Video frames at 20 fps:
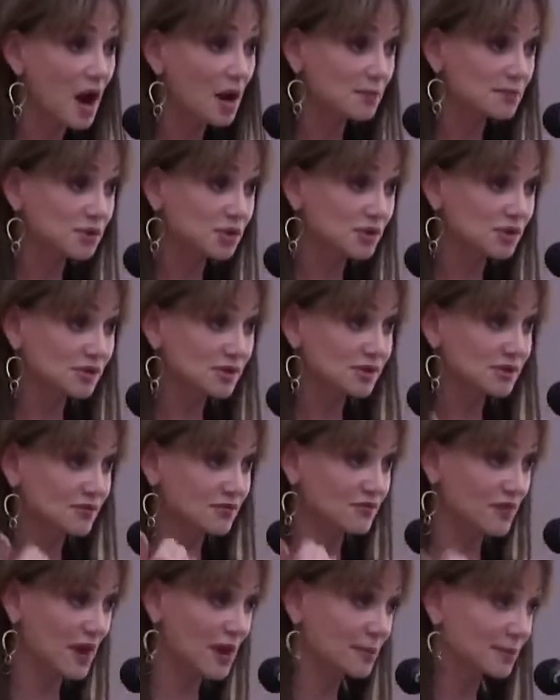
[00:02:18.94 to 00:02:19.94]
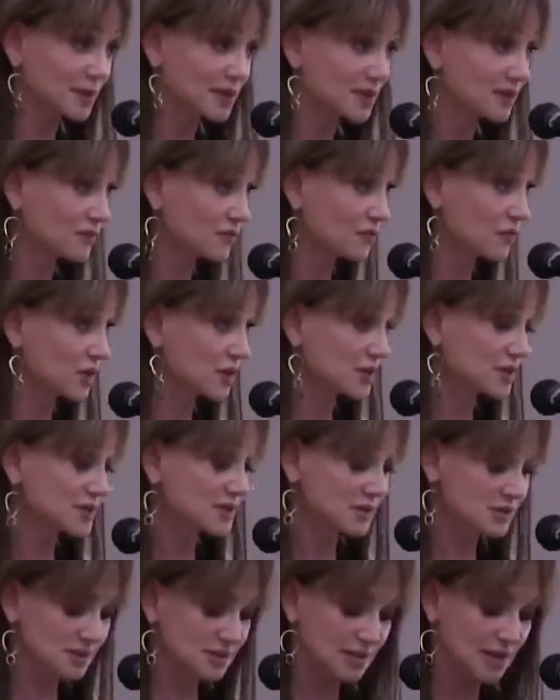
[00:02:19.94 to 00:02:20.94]
options, family and
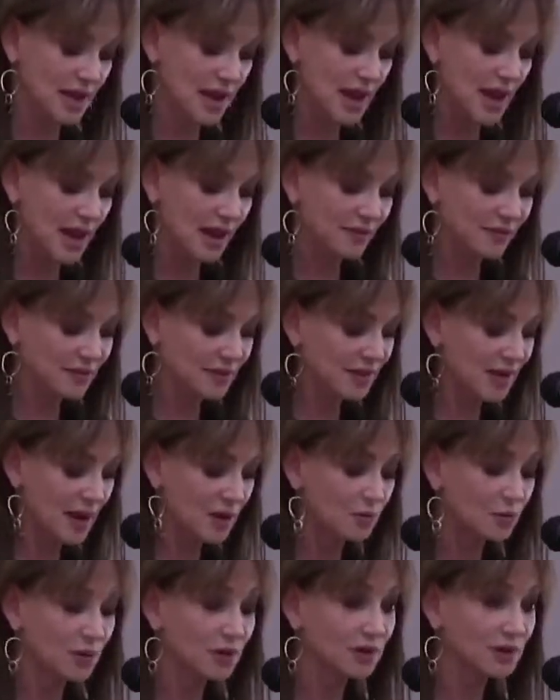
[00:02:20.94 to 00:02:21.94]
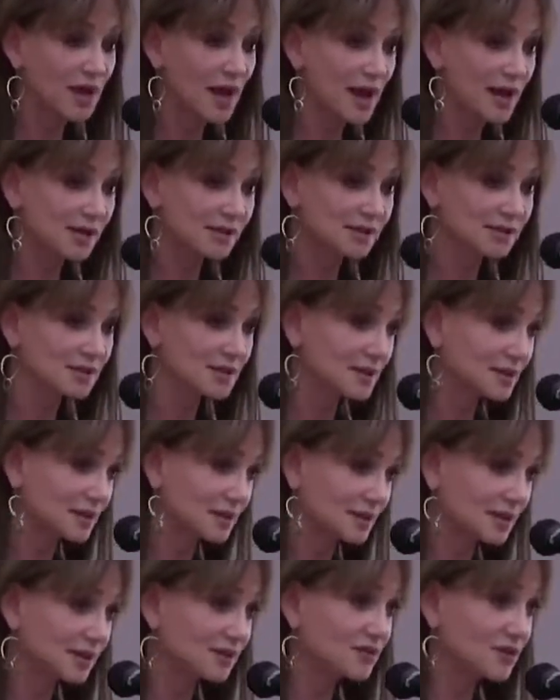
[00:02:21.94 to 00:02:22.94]
friends, and then I realized
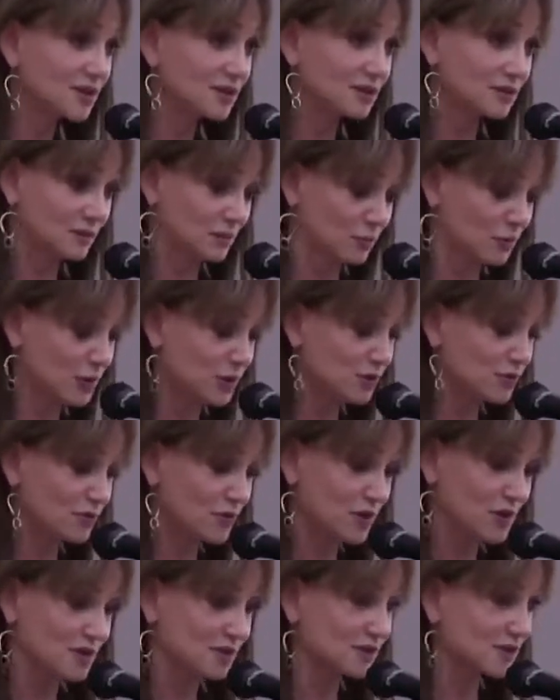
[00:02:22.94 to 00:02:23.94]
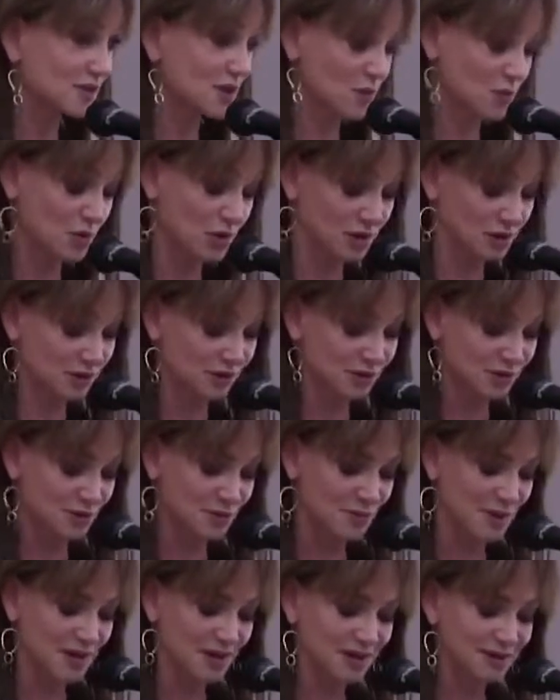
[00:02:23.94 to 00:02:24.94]
that even rich friends don't want to lose their
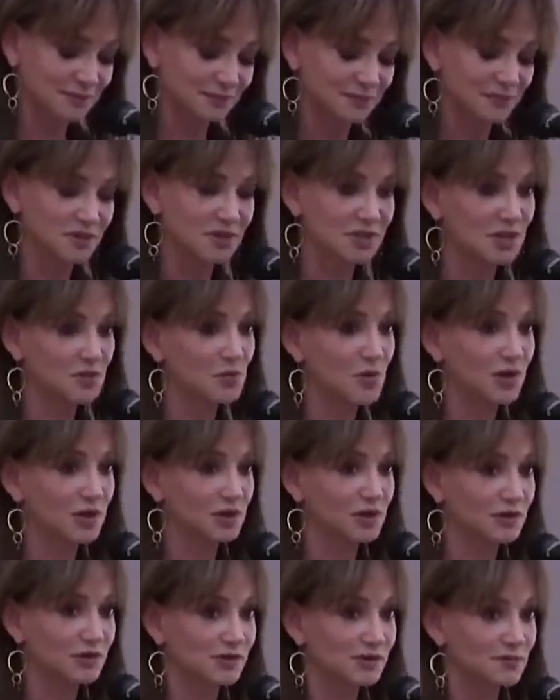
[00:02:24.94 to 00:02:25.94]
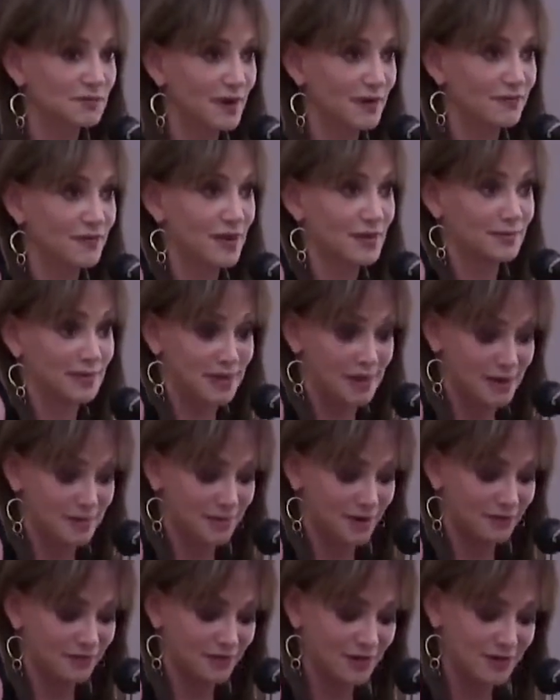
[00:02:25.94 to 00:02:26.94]
money. Didn't want to lose my family and
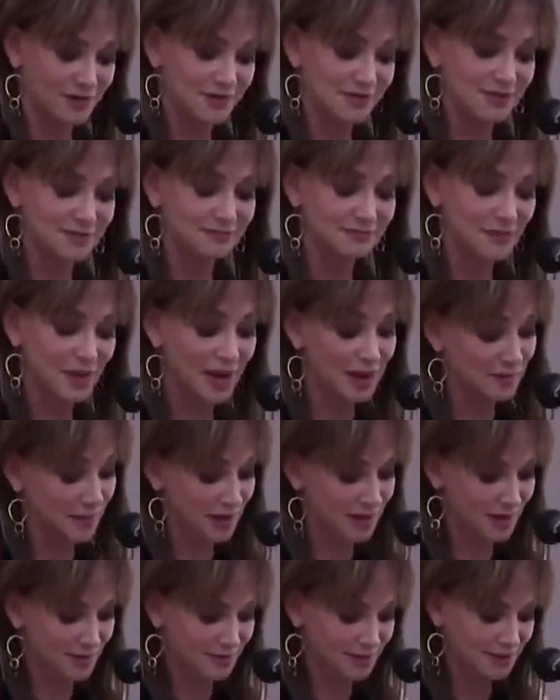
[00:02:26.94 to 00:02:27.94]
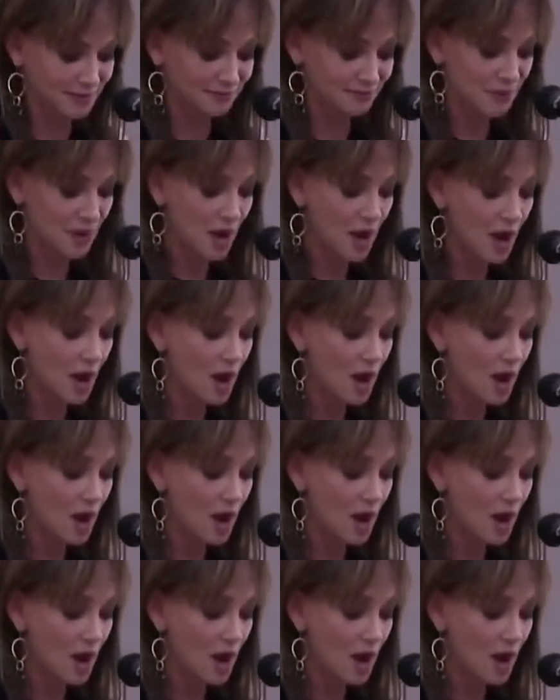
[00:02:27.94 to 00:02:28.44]
my friends and my company.